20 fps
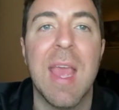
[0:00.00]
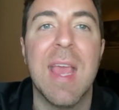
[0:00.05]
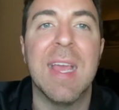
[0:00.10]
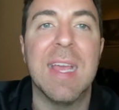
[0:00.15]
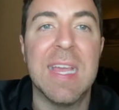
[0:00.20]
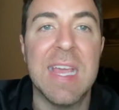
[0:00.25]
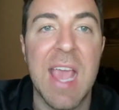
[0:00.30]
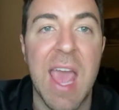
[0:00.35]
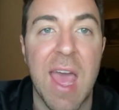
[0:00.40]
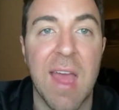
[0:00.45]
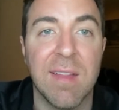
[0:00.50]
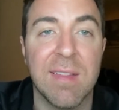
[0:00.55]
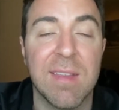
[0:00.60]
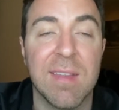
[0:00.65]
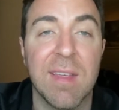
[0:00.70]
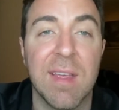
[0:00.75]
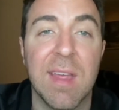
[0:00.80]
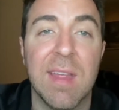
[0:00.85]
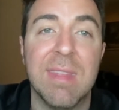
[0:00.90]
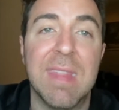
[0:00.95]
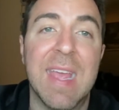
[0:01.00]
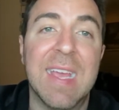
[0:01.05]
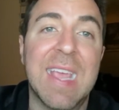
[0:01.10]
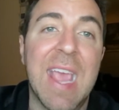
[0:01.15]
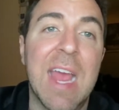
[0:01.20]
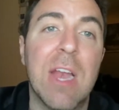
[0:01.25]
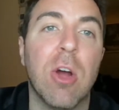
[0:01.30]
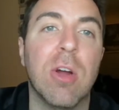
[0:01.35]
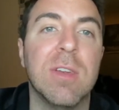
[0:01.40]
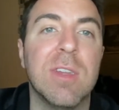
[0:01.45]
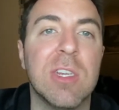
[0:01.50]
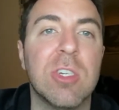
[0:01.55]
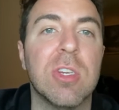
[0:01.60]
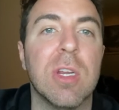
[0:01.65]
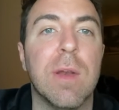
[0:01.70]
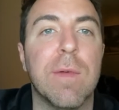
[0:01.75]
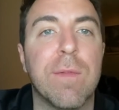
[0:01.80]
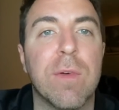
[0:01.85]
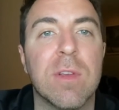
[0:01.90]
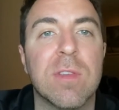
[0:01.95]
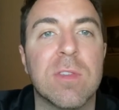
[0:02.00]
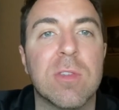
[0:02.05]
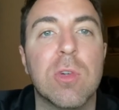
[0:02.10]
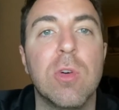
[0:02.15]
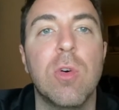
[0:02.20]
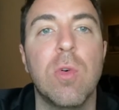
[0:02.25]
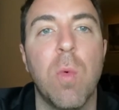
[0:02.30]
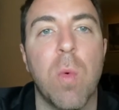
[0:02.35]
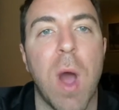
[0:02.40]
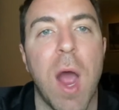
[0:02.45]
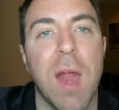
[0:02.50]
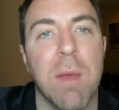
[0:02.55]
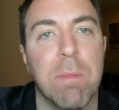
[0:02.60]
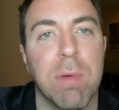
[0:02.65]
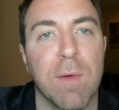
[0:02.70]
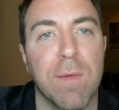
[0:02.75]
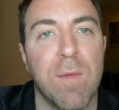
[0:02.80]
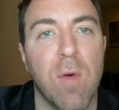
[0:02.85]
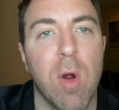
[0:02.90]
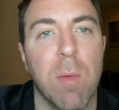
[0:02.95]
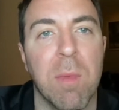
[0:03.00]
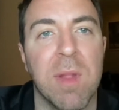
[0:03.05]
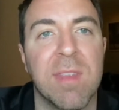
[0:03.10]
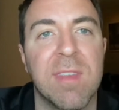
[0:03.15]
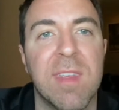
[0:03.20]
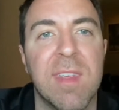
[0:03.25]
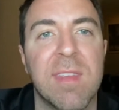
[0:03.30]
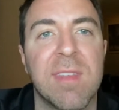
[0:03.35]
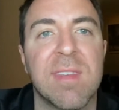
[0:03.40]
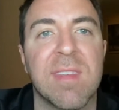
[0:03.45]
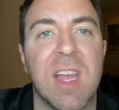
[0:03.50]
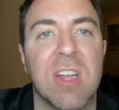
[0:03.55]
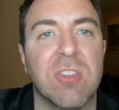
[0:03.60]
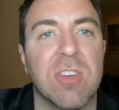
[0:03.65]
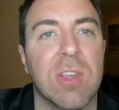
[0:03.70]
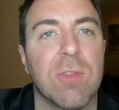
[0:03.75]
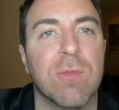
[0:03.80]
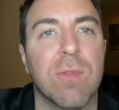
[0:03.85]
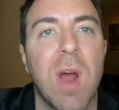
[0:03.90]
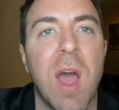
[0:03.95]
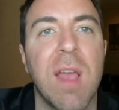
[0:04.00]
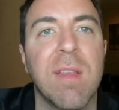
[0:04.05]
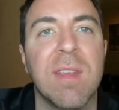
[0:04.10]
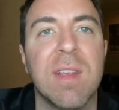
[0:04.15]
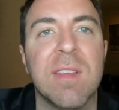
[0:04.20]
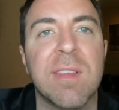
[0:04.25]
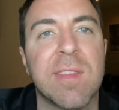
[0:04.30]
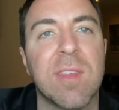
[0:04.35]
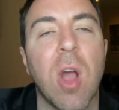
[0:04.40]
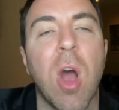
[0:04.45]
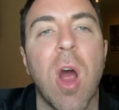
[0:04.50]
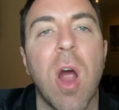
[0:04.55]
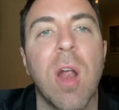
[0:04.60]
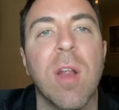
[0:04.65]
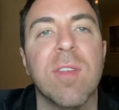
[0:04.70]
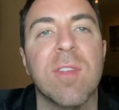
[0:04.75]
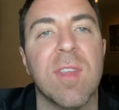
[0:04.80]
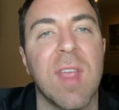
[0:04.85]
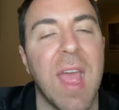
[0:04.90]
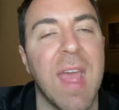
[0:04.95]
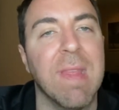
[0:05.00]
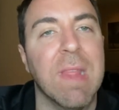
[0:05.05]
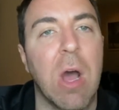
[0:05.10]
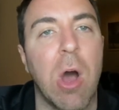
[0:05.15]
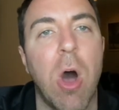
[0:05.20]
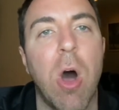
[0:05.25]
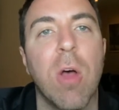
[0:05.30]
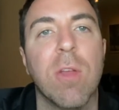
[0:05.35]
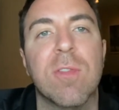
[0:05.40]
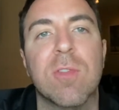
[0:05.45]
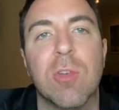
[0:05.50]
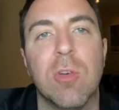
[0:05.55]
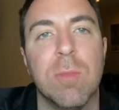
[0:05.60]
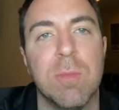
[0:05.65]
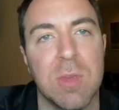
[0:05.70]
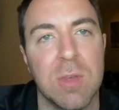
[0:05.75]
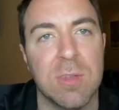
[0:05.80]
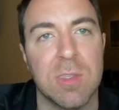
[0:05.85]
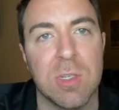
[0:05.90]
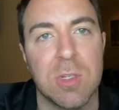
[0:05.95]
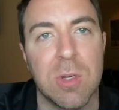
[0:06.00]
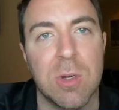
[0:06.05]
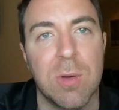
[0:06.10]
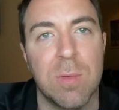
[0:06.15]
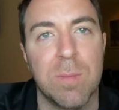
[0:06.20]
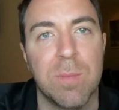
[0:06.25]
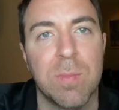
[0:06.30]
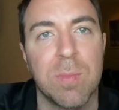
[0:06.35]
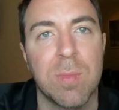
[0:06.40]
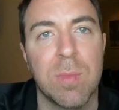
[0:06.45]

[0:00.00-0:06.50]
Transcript: Yet, they can audition for school-wide performances such as Rising Stars and the All School Musical.